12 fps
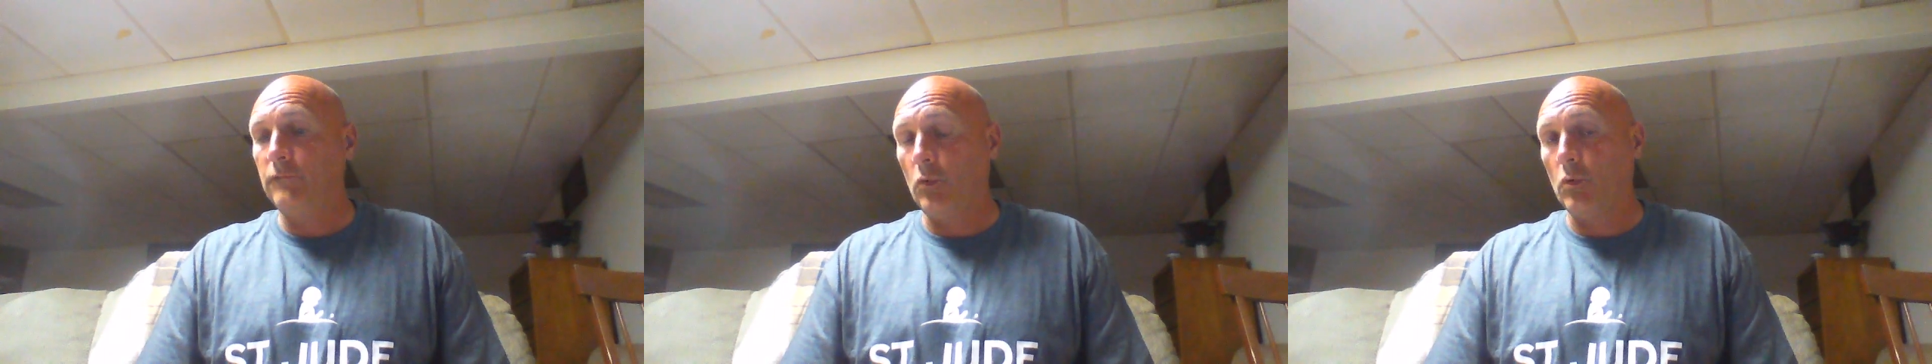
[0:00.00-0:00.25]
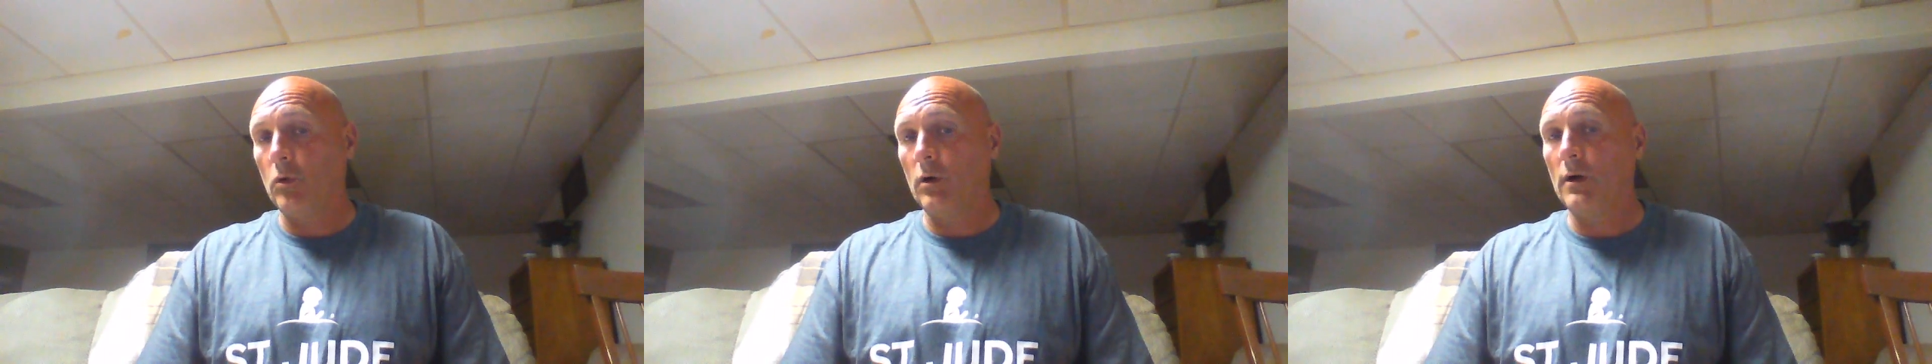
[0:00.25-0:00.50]

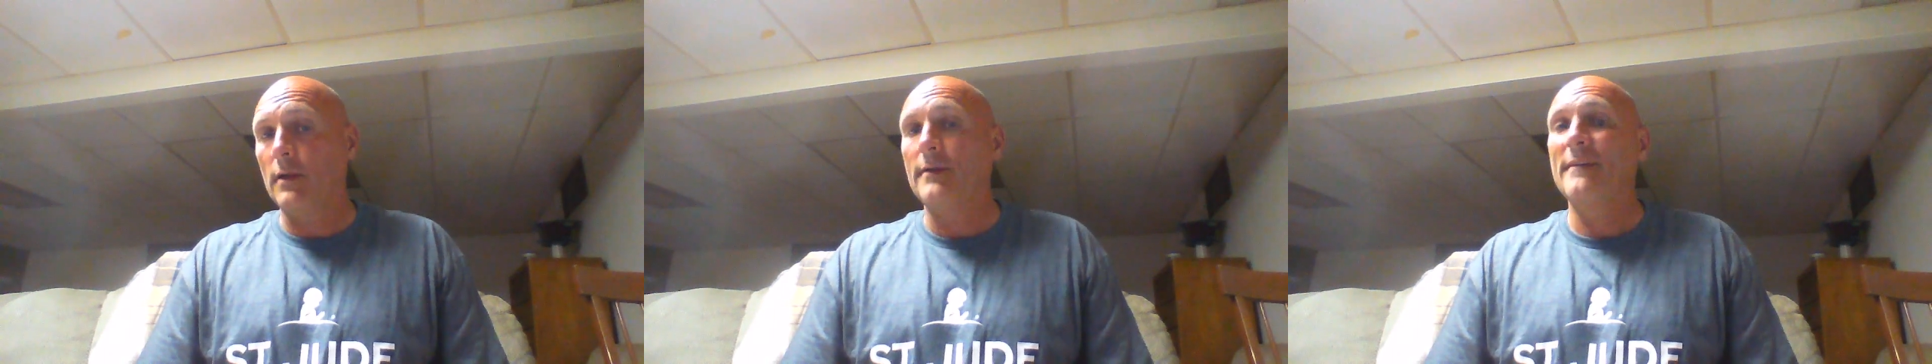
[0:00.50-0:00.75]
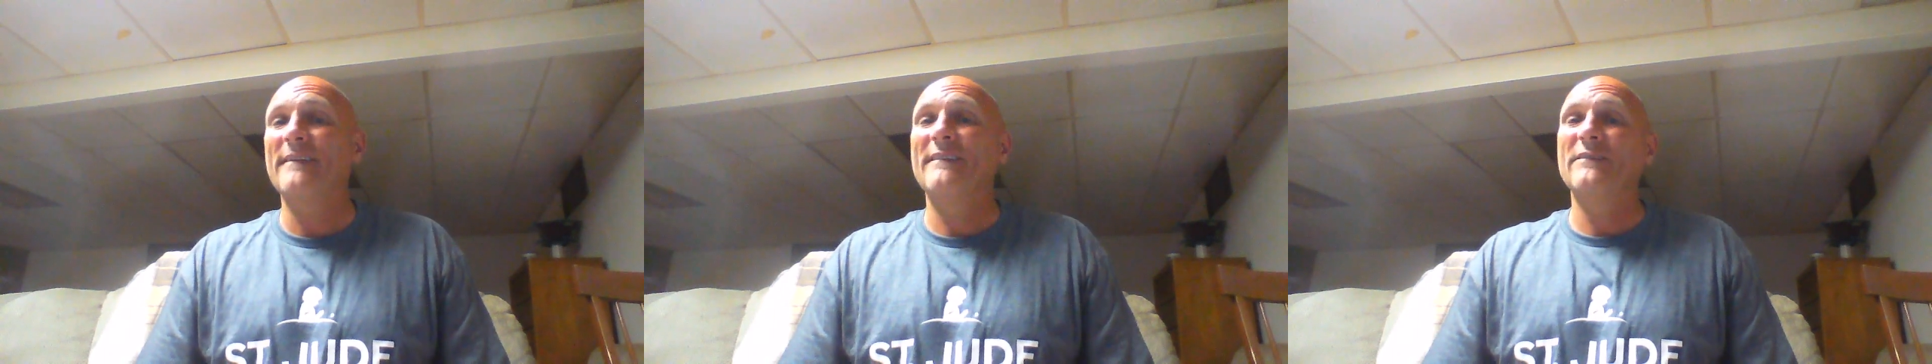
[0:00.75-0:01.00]
4,
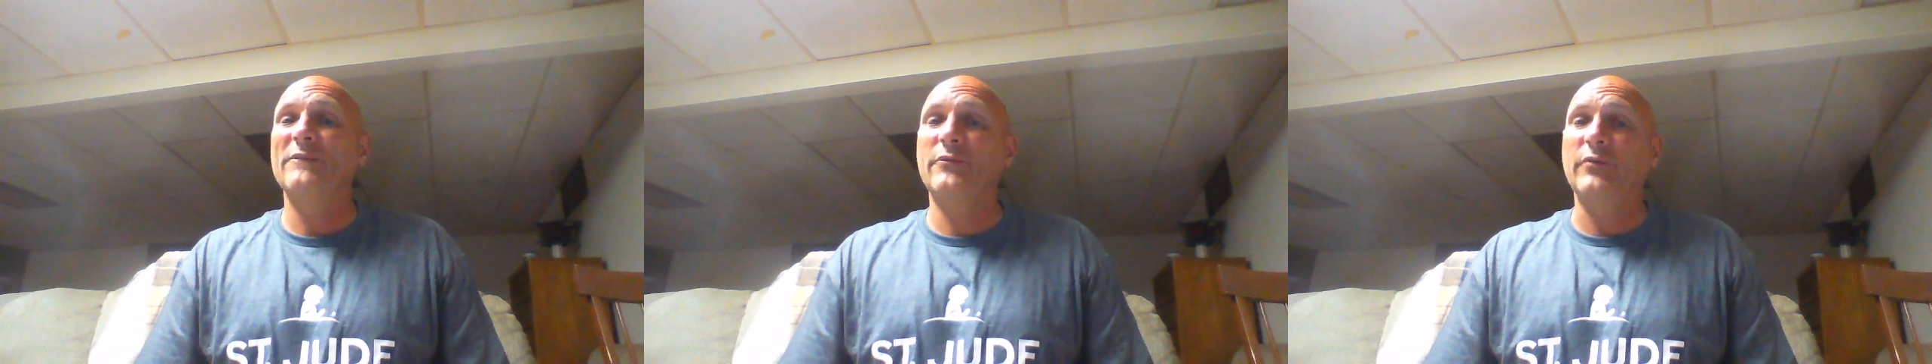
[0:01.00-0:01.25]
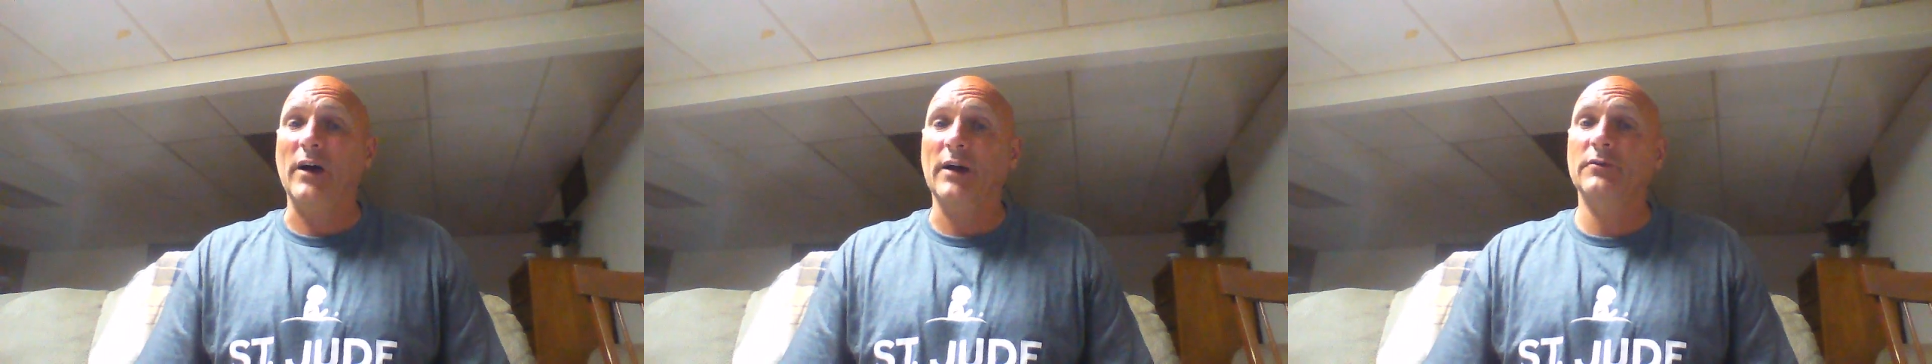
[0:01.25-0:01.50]

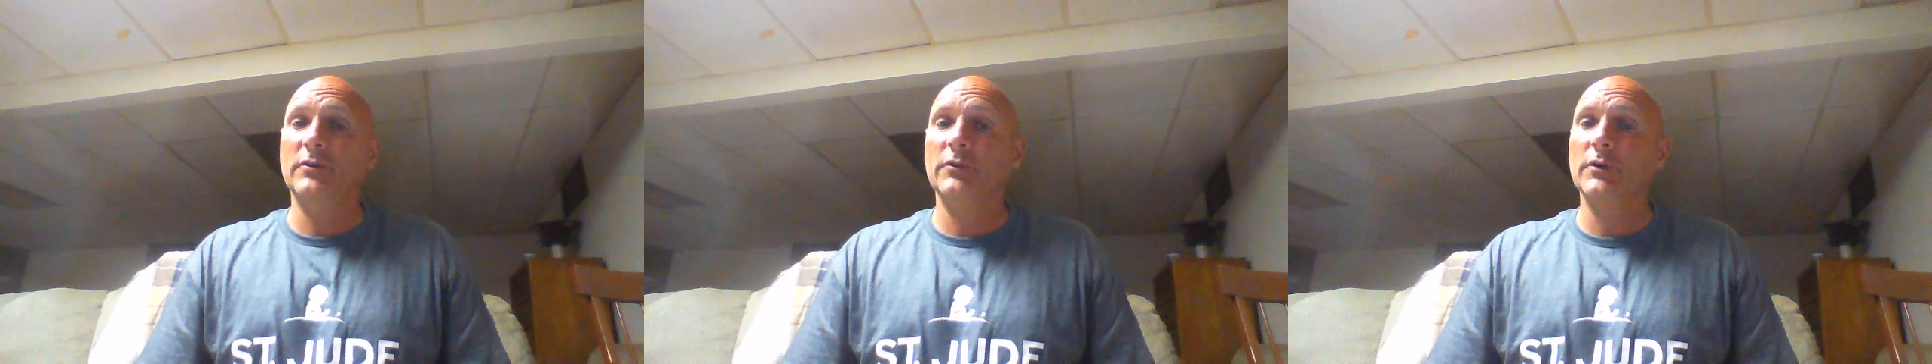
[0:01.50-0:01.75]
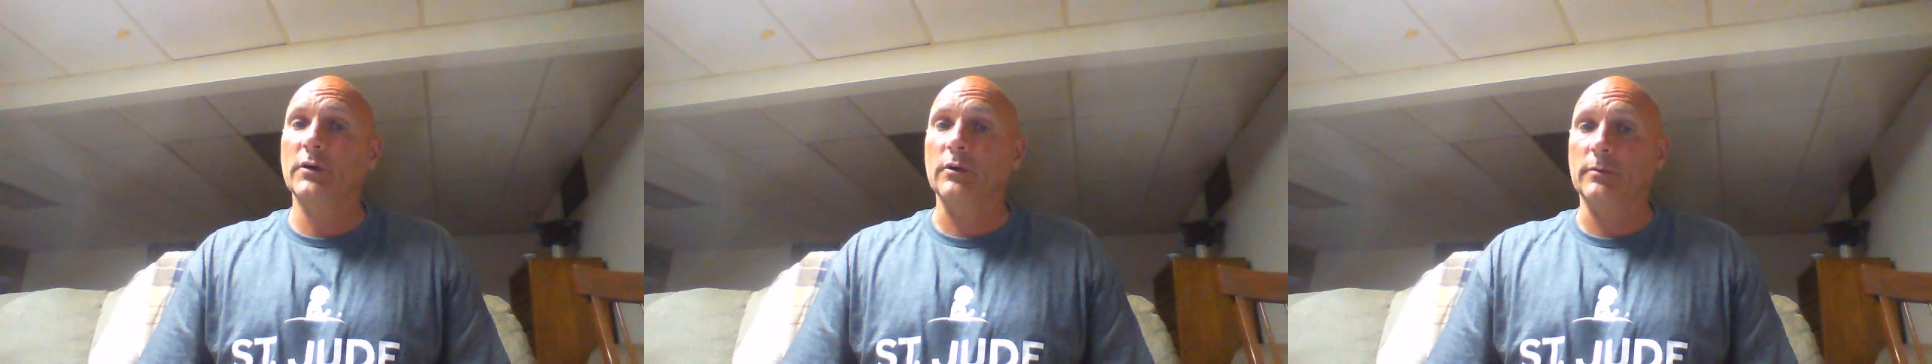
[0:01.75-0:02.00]
5
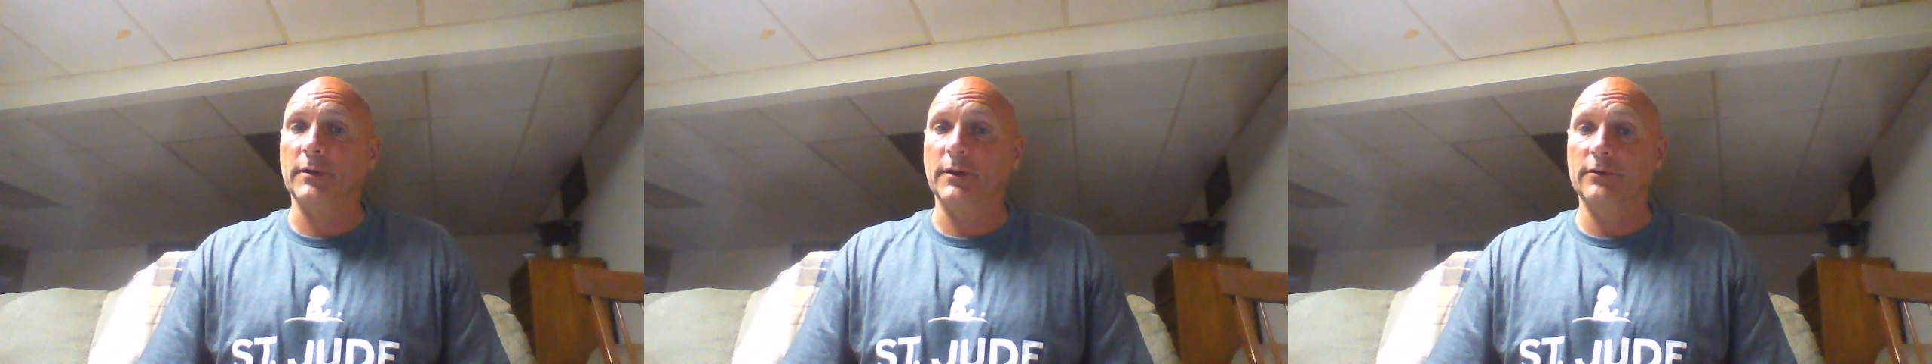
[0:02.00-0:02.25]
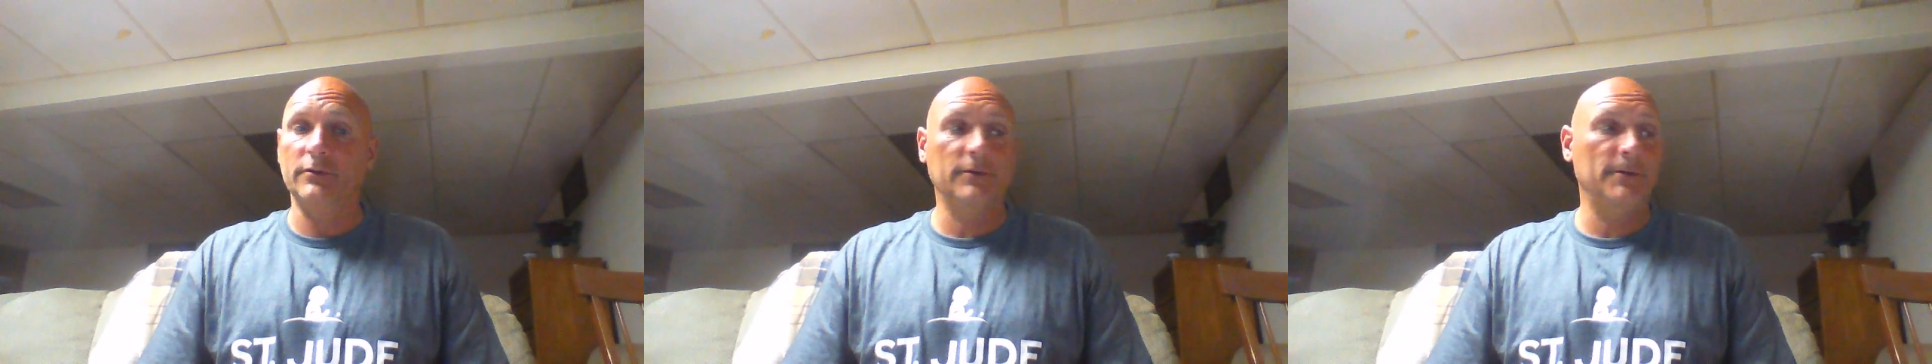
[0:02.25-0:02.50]
different
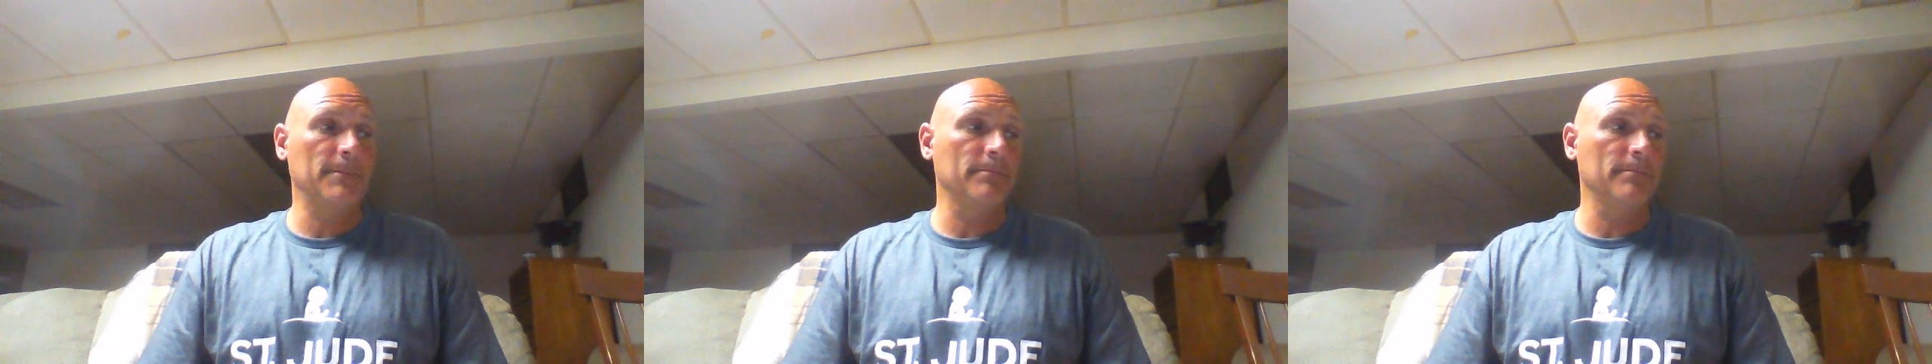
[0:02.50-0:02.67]
companies.